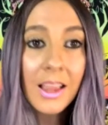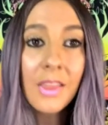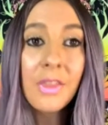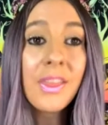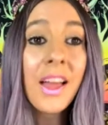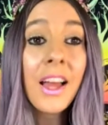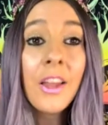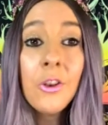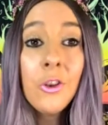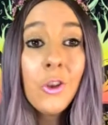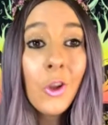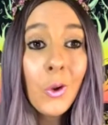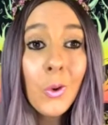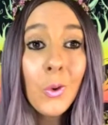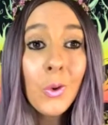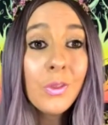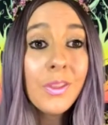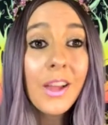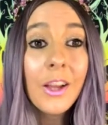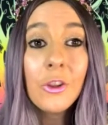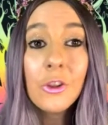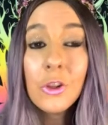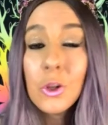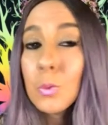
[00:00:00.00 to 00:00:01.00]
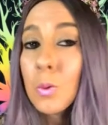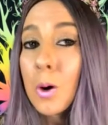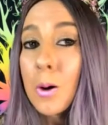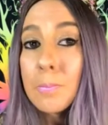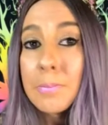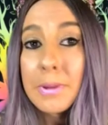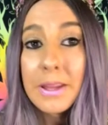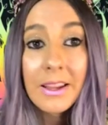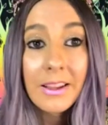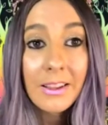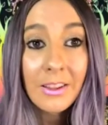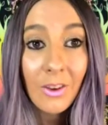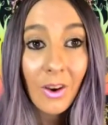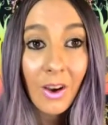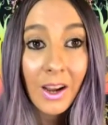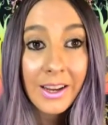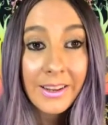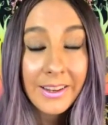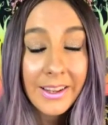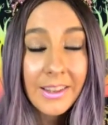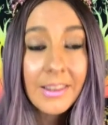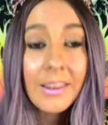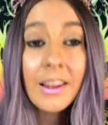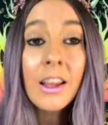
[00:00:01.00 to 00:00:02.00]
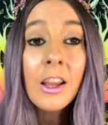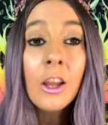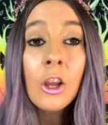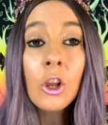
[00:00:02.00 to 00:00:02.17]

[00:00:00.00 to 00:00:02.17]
that know that you are being guided,